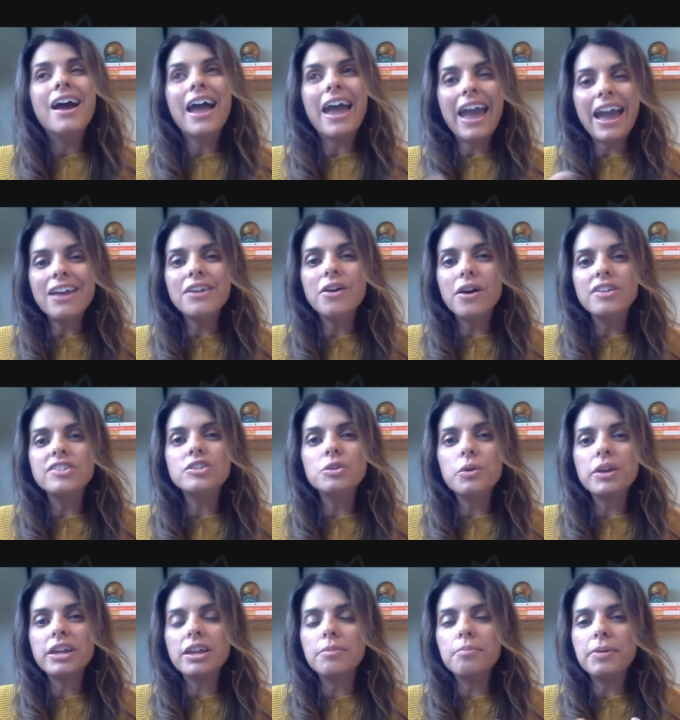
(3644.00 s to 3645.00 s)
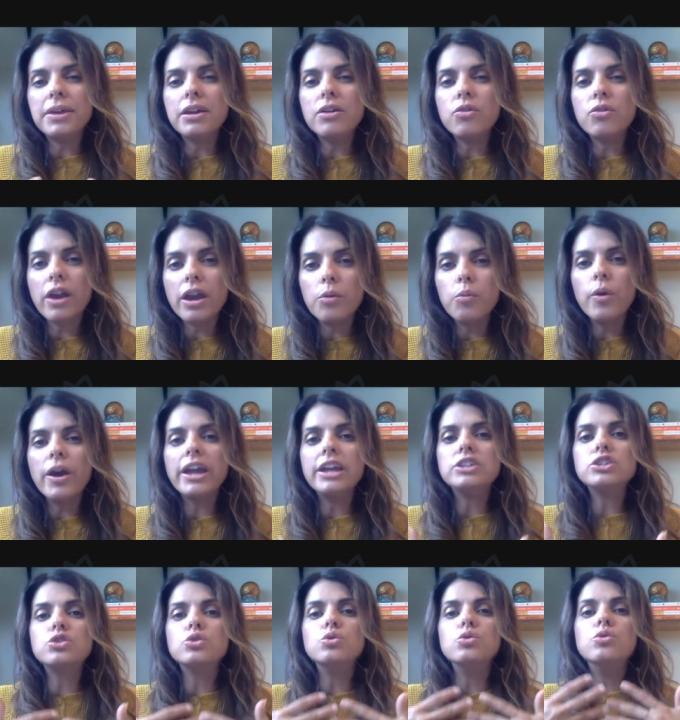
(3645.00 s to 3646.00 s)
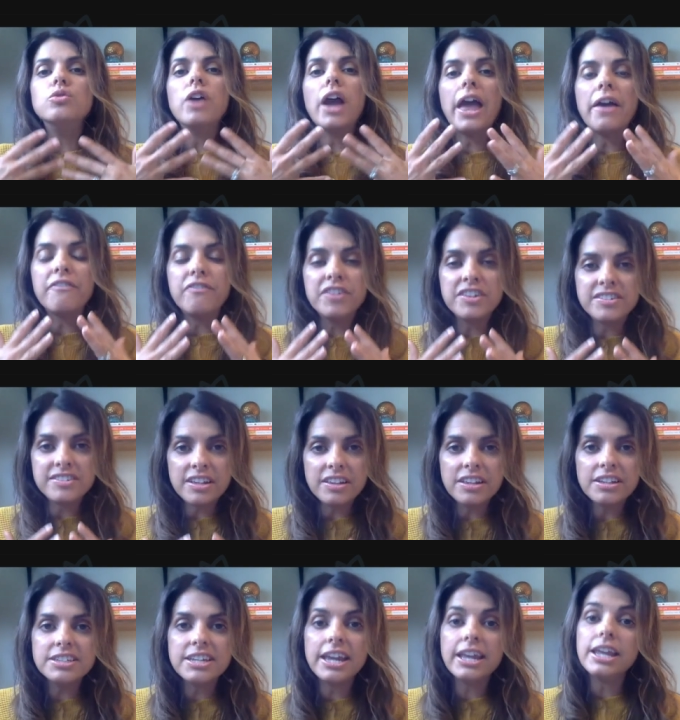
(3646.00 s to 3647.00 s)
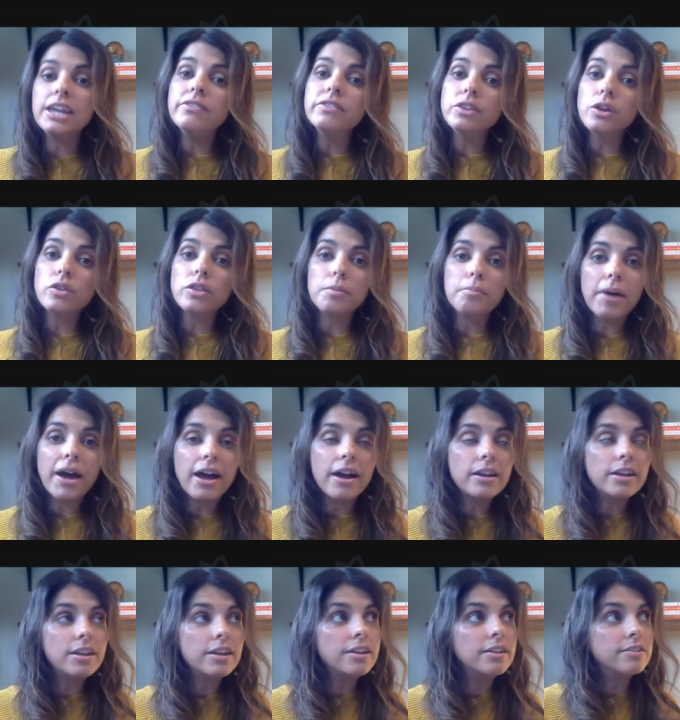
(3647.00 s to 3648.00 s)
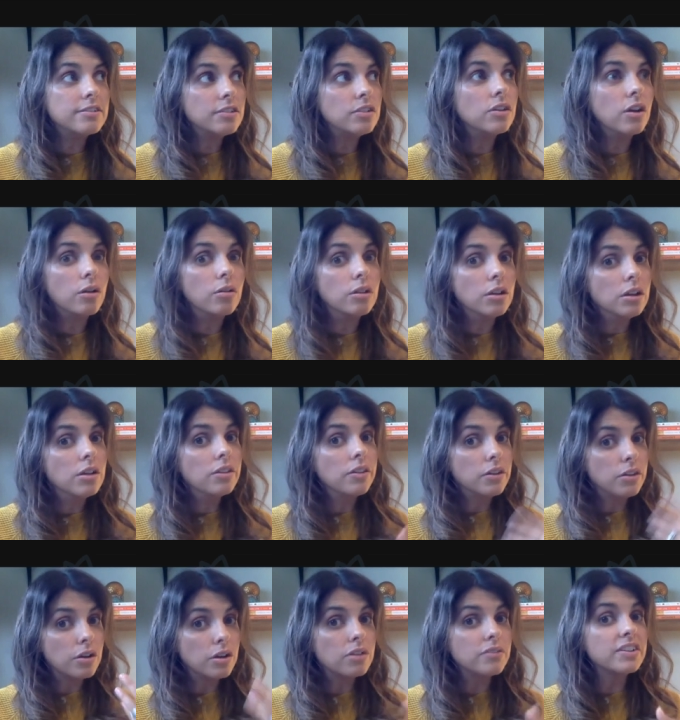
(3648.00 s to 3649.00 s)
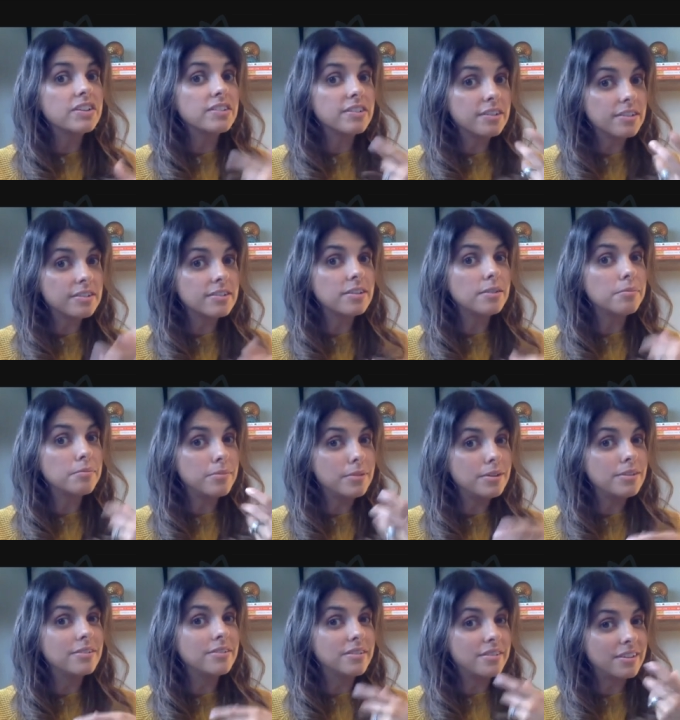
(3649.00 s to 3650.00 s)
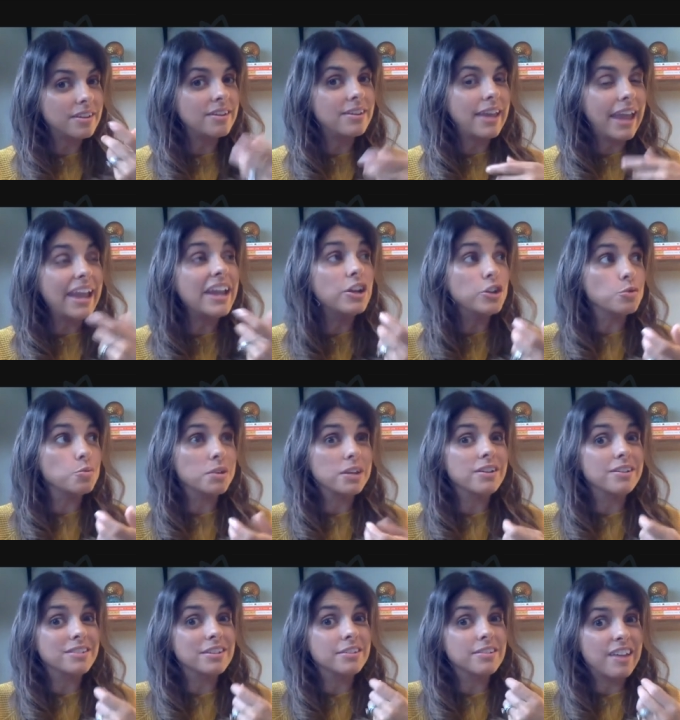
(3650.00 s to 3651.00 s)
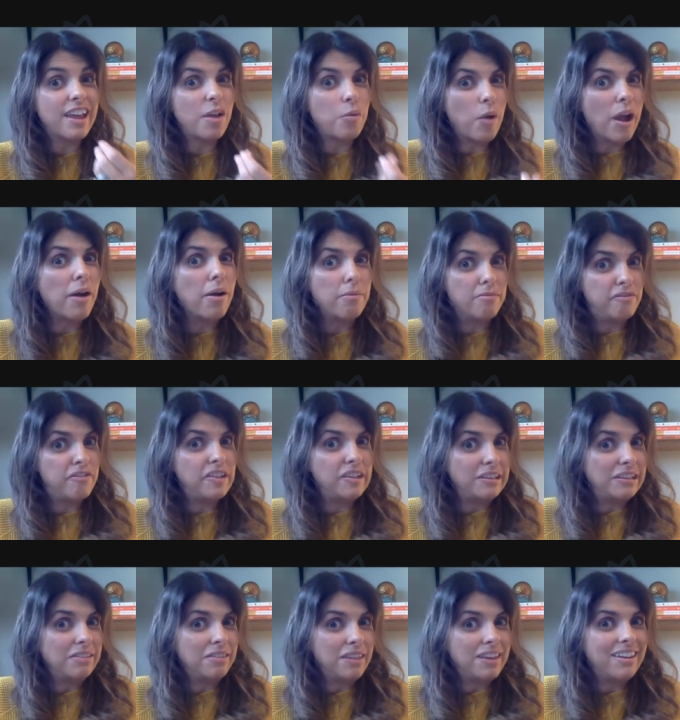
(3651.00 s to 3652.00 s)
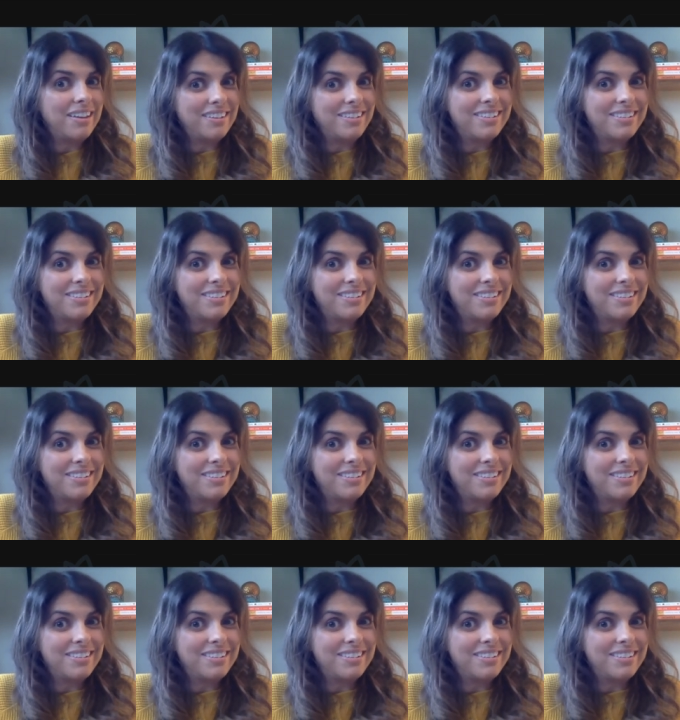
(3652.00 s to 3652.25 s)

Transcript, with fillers: And also, it can be a great way to facilitate, even though the body is, you know, the nervous system is engaged because it's saying, wow, I'm feeling things